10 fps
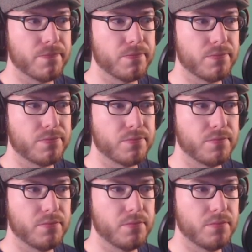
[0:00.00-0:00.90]

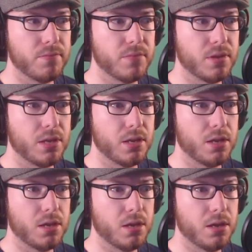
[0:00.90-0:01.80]

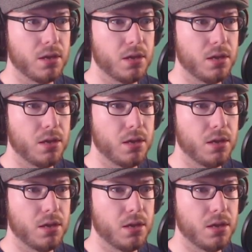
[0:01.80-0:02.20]
Nothing is said.